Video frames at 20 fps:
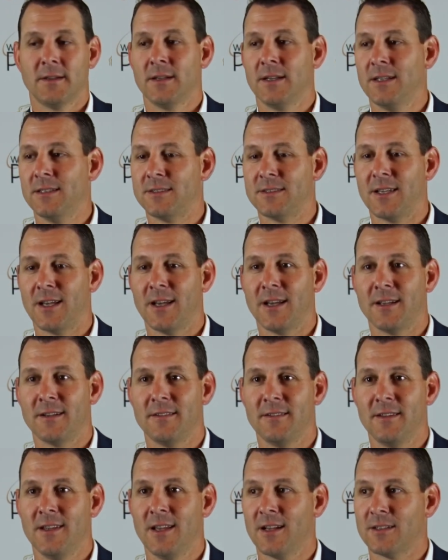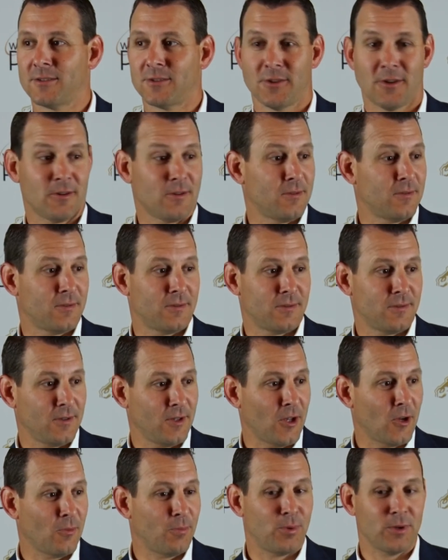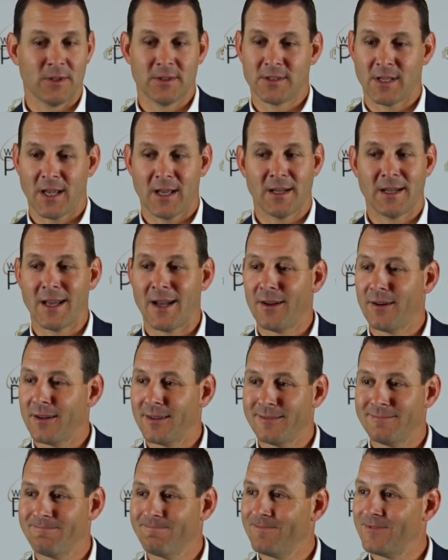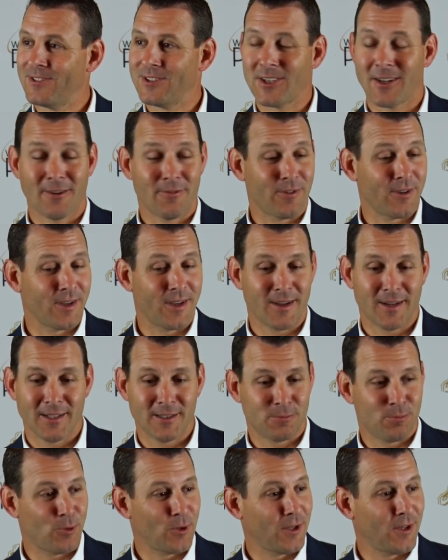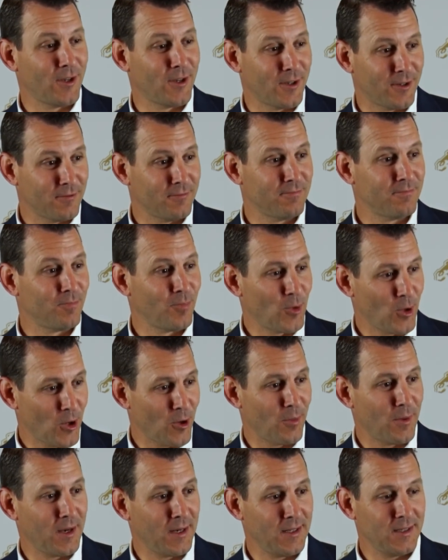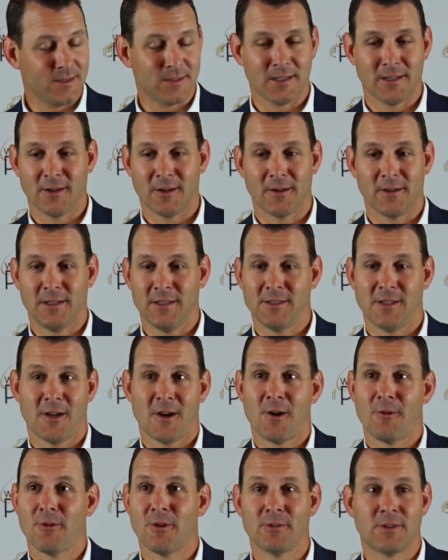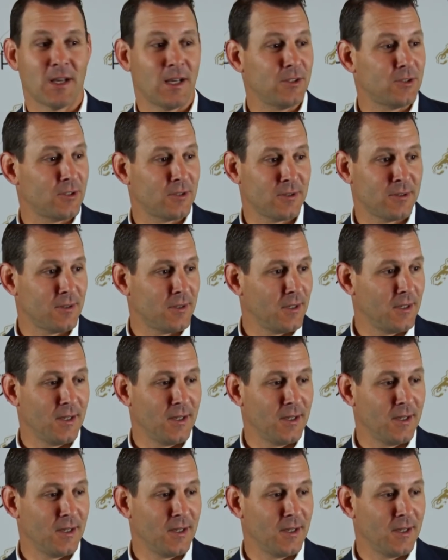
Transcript: He said, yes, sir. You know, put his hand down, and son of a gun, he's pretty good. You know what I mean? He's in our rotation.